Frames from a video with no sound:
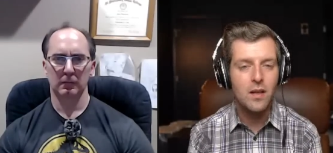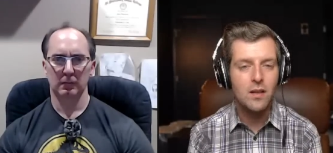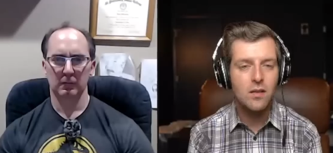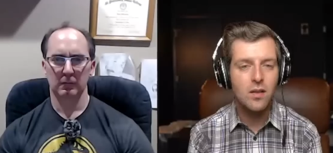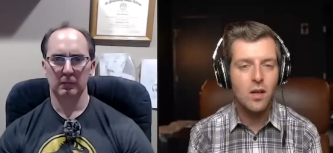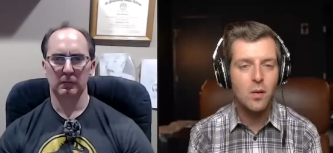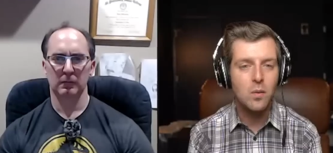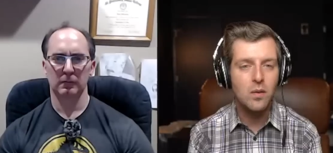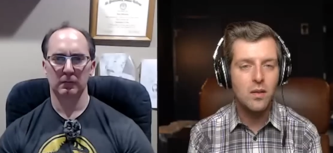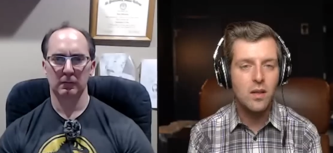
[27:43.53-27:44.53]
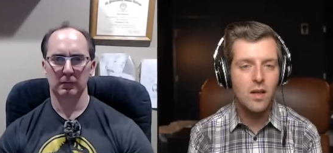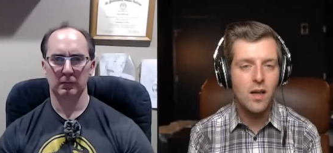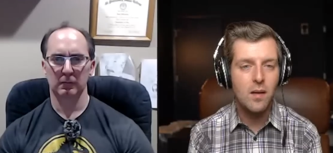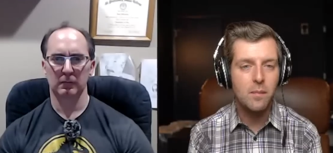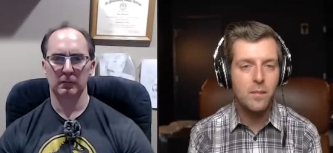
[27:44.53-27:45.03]
Speaker 1: So,
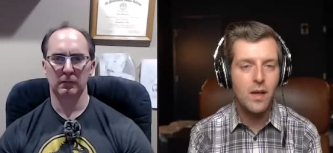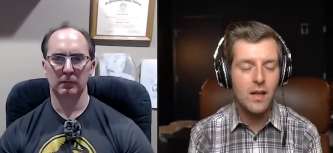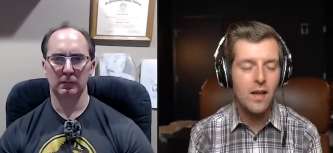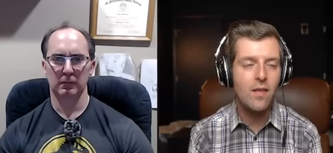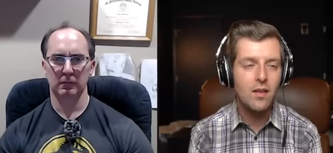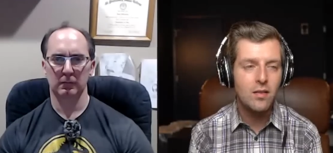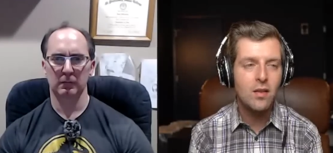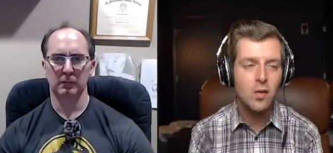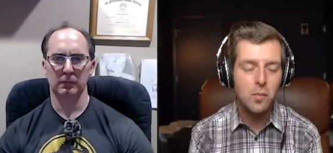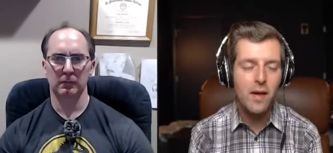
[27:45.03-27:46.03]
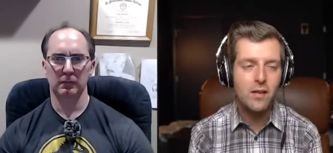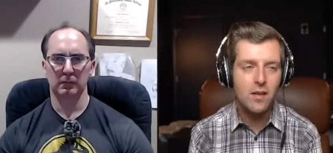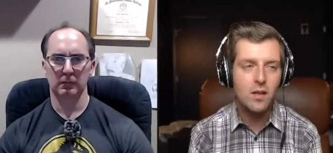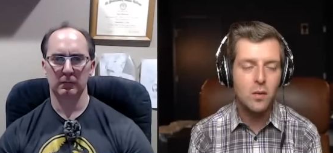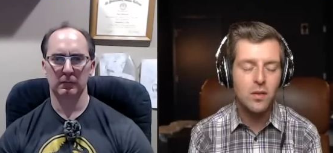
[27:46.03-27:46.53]
um, and and this goes back to the
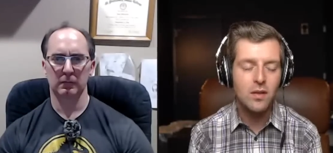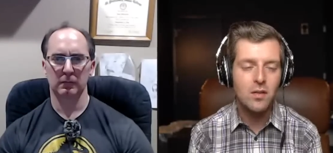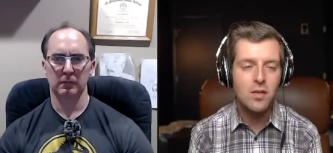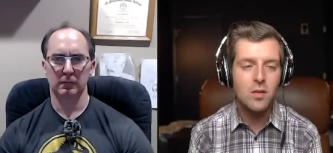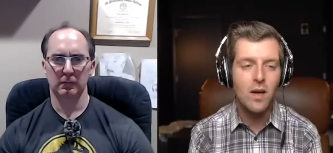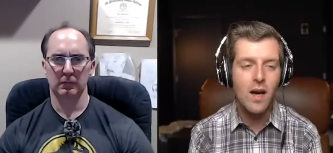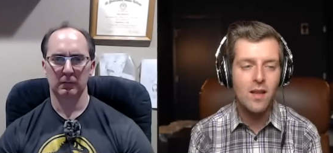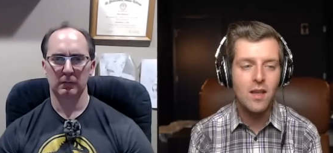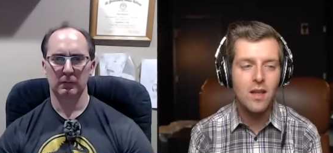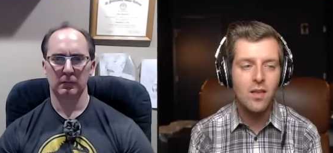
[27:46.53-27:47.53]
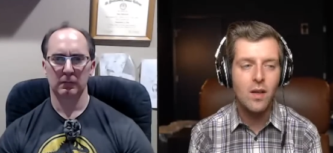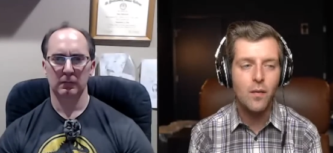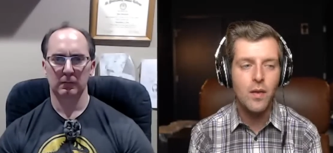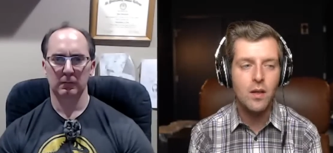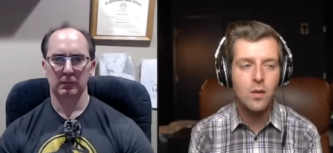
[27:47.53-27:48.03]
acoustics issue. I think that if
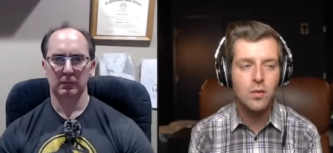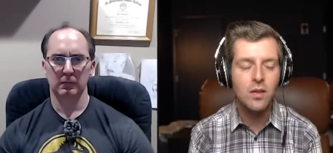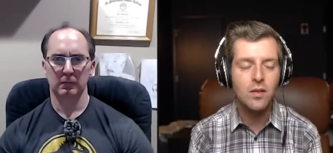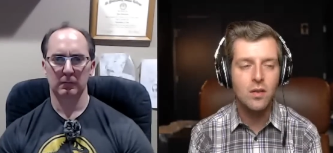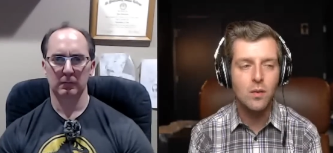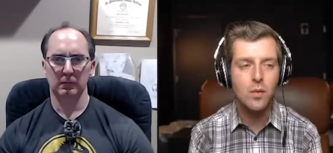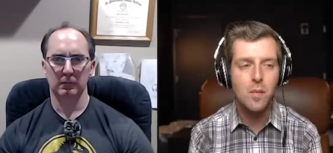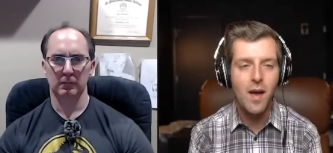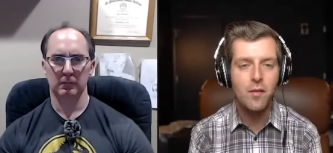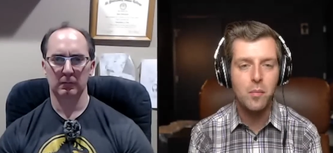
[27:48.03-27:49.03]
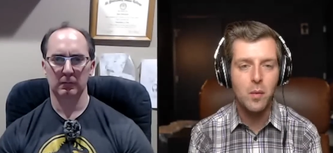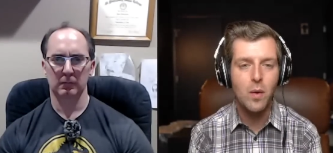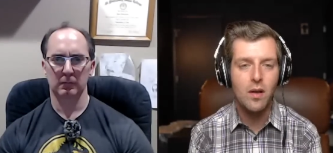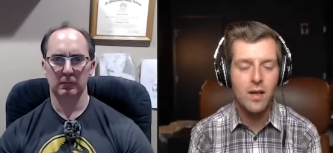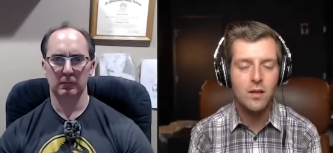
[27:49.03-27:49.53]
the acoustics in the room haven't been well
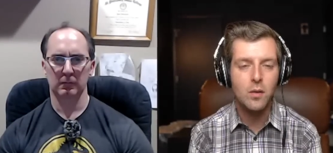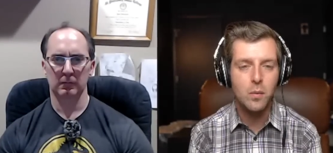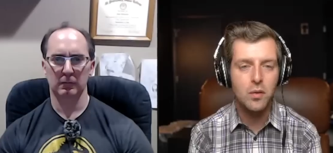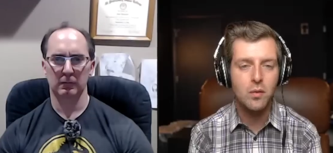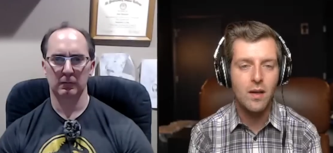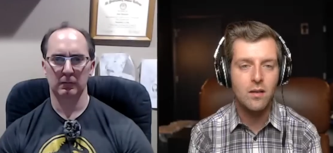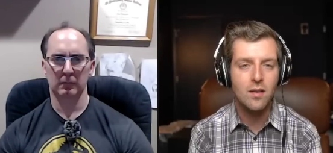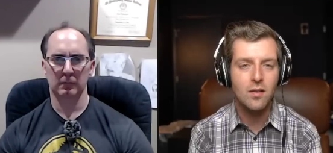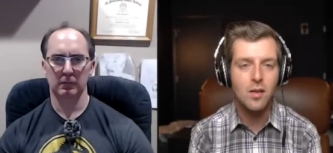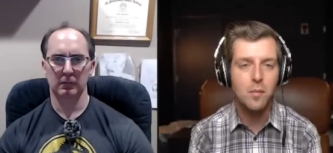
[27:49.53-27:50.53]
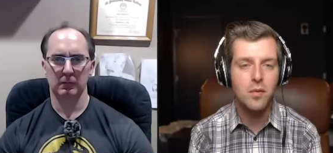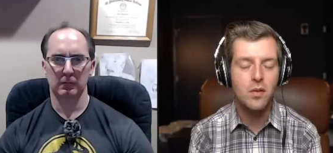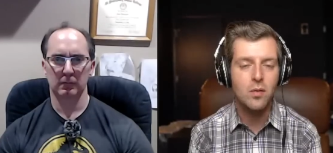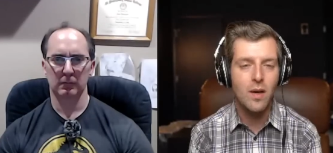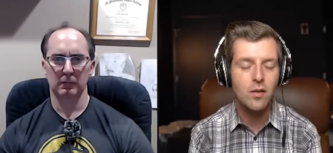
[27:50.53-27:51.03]
handled with surround systems, the
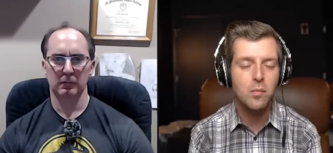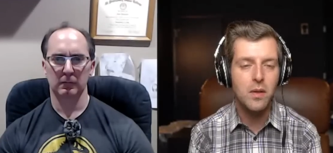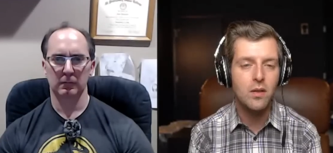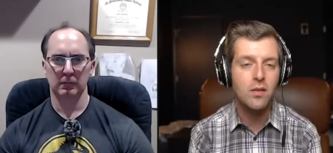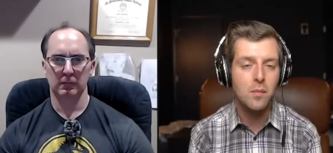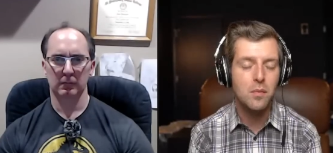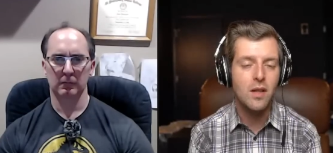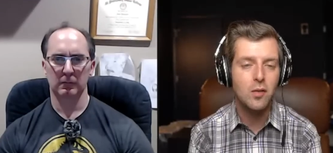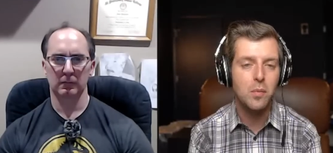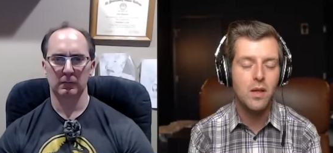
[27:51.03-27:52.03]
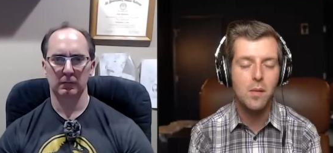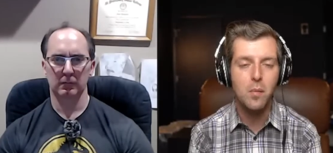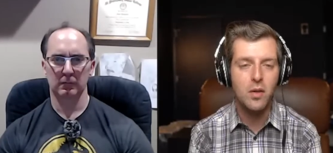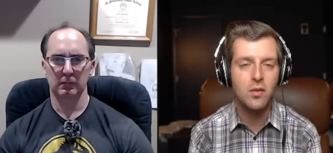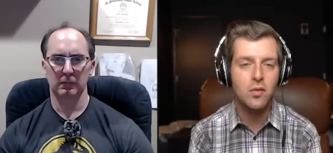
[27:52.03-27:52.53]
surround speakers themselves become more
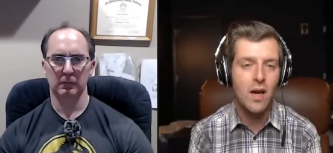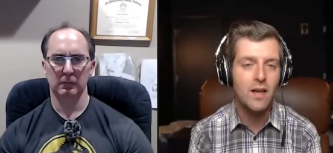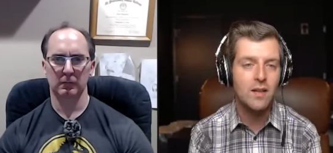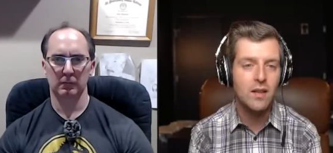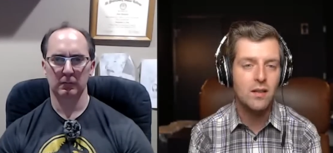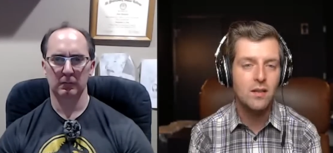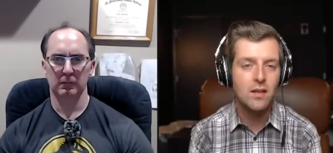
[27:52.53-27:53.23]
distracting